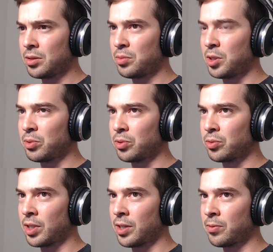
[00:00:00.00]
people
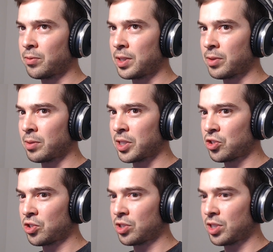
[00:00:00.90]
who have given
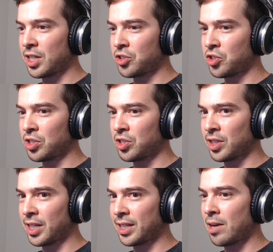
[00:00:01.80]
much attention to
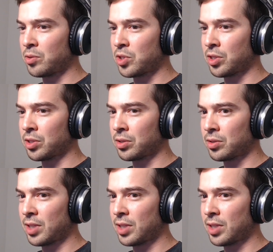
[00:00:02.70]
like how to